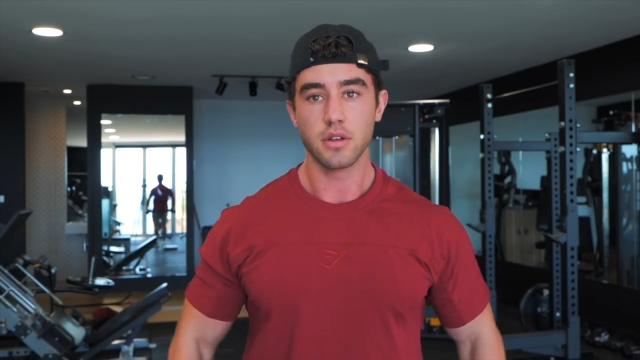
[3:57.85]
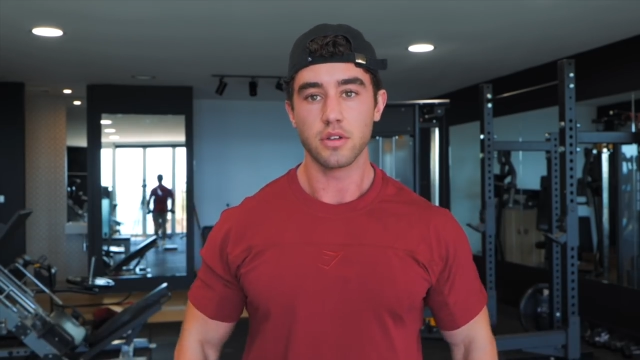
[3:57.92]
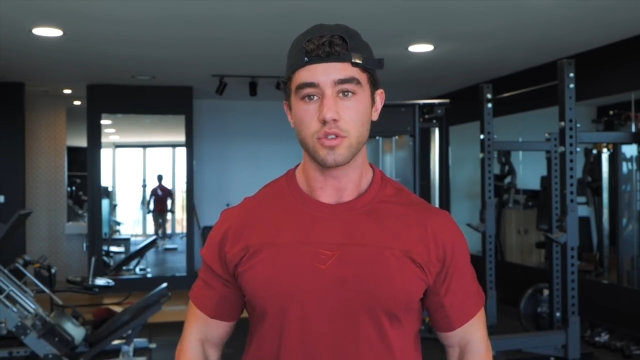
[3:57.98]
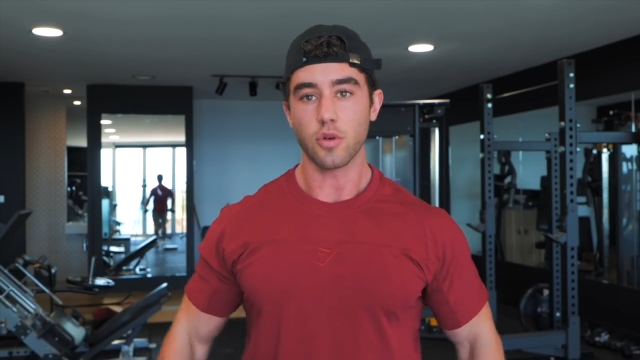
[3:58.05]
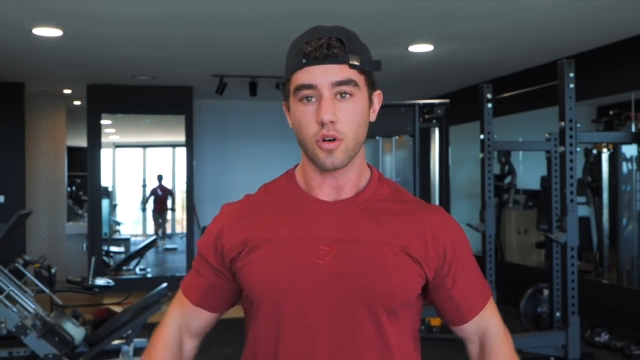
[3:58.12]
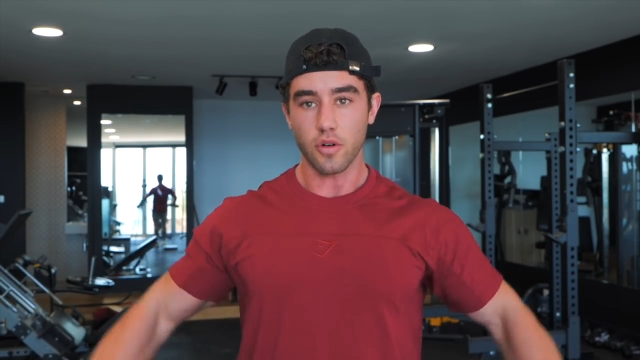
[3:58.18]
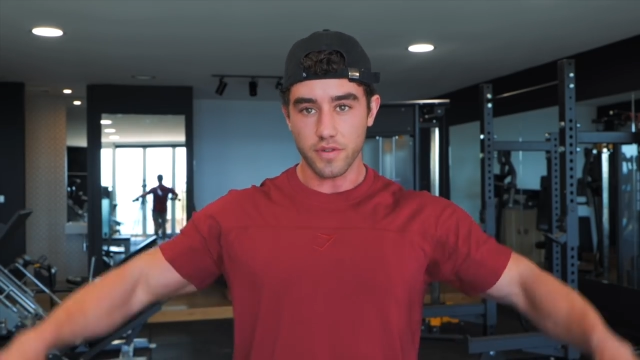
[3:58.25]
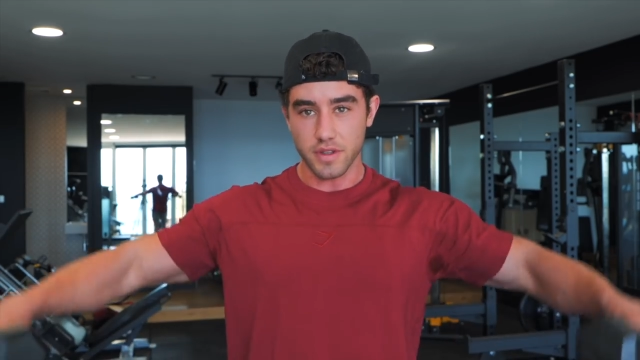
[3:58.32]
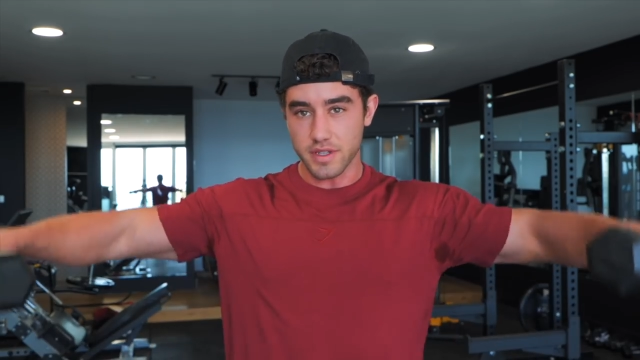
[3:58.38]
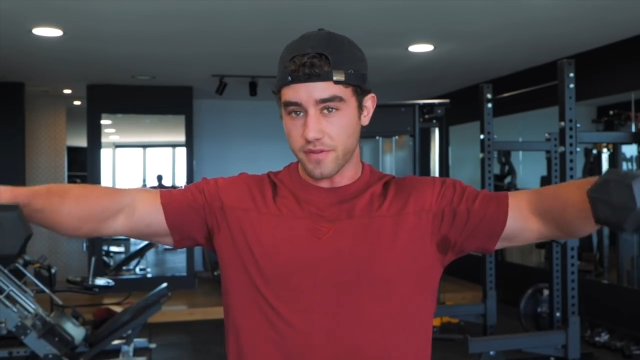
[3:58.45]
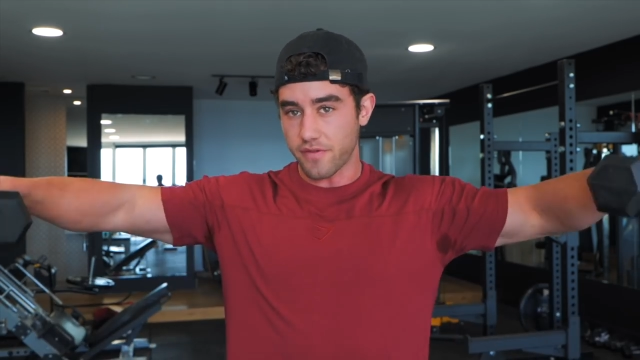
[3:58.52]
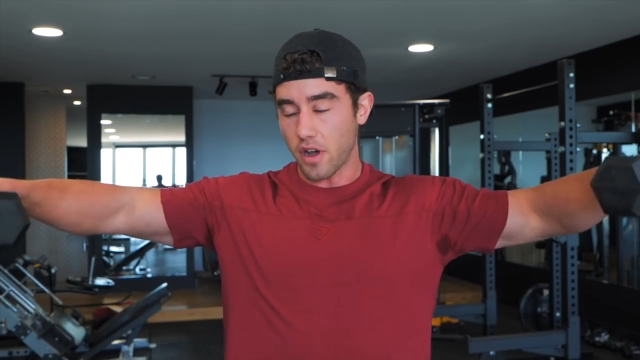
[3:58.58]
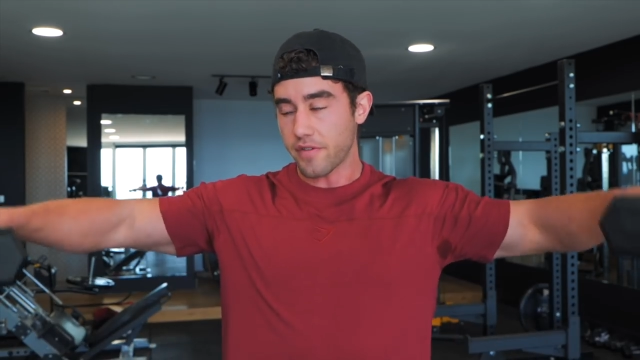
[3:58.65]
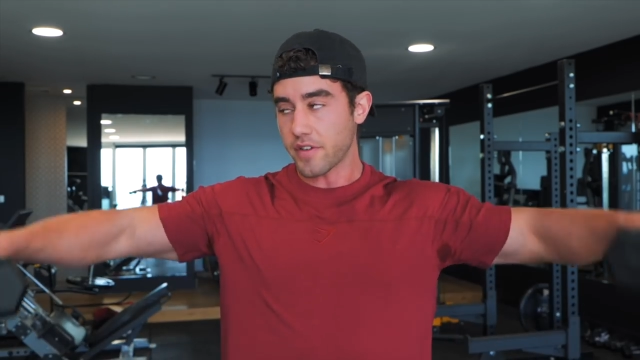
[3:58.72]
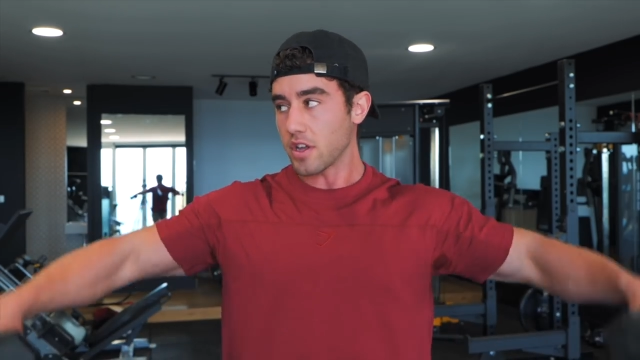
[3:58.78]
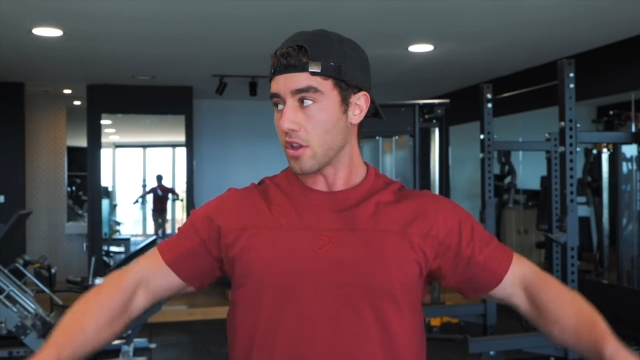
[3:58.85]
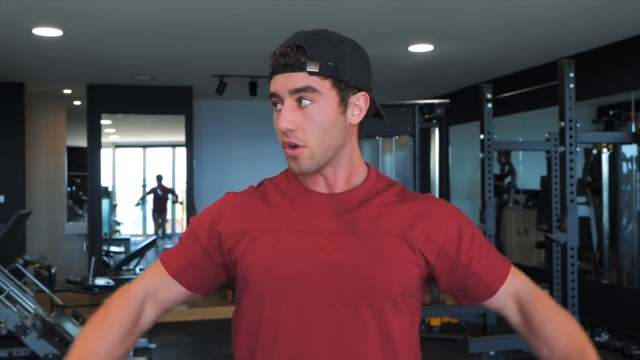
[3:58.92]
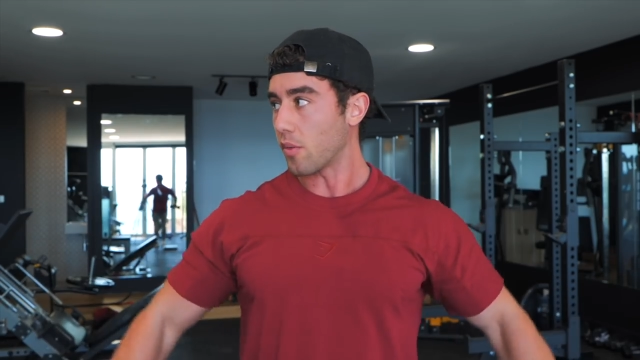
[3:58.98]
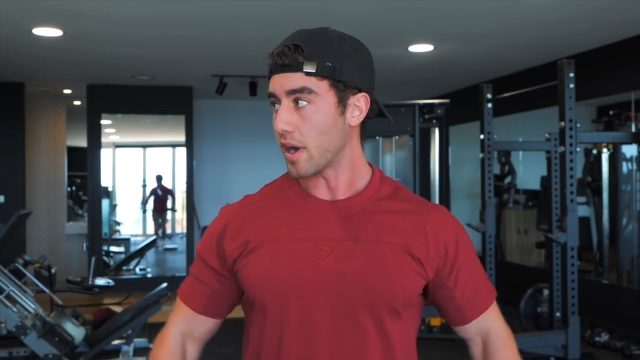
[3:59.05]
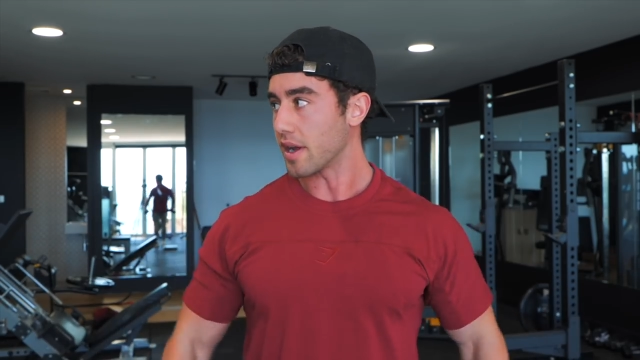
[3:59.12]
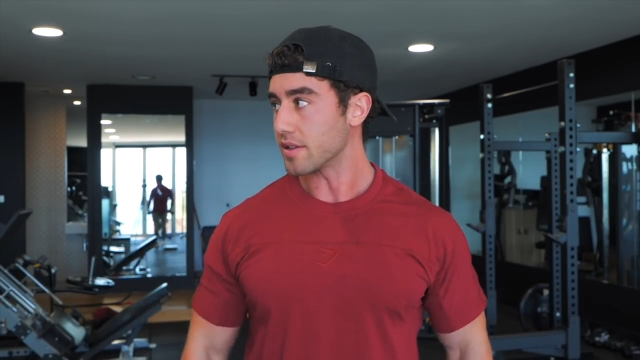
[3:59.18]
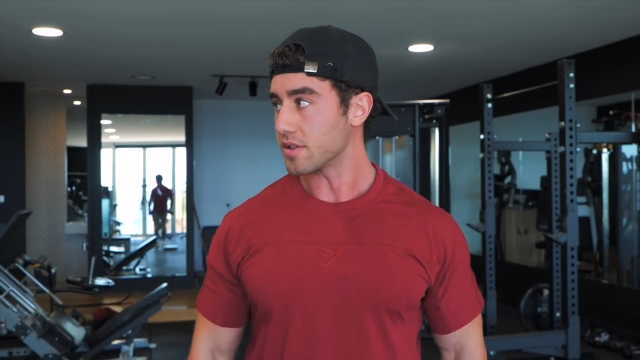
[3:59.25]
12, this is a 5 kilo
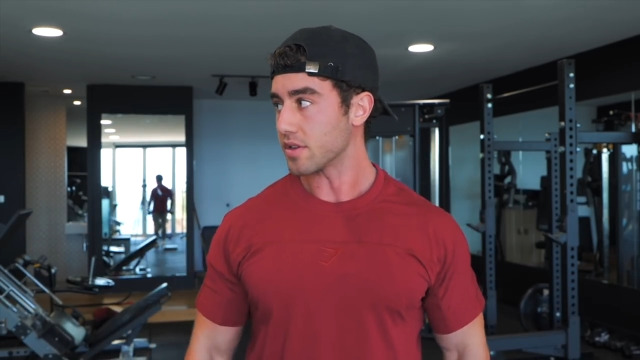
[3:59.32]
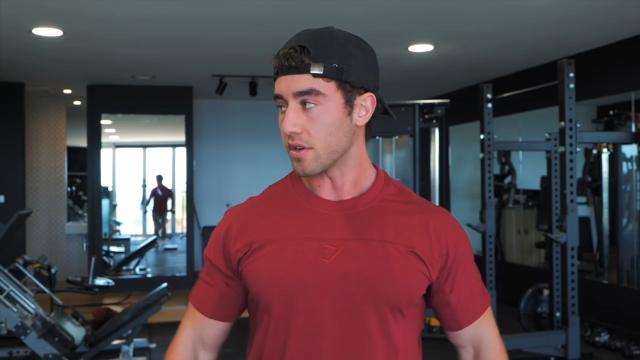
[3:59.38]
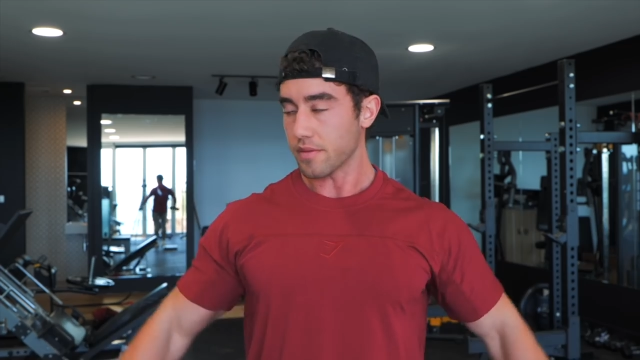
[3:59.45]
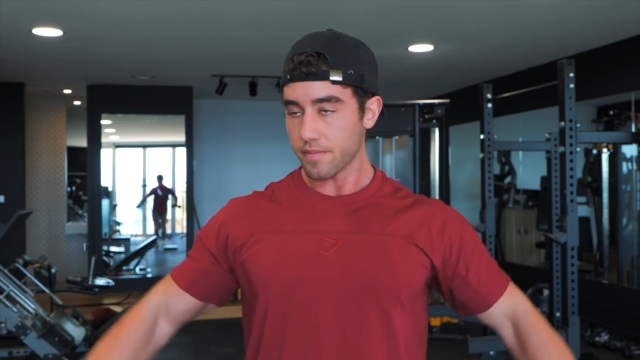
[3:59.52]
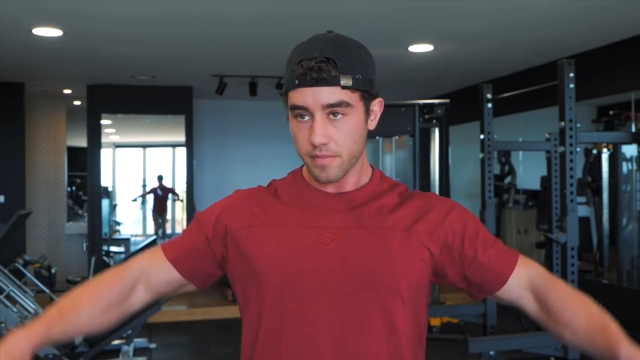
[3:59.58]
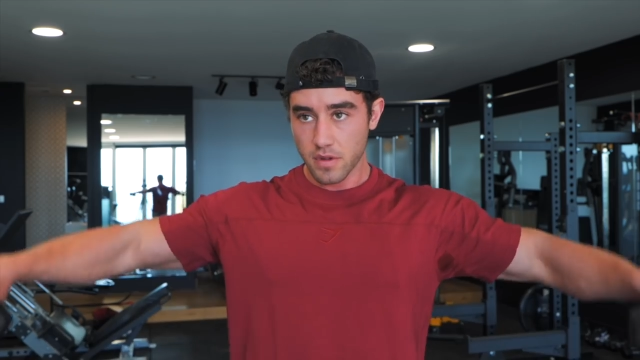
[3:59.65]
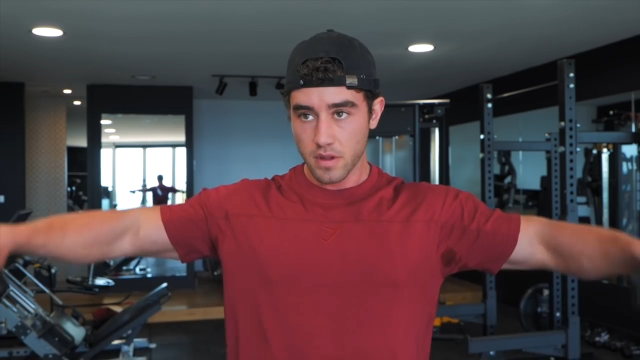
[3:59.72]
weight, so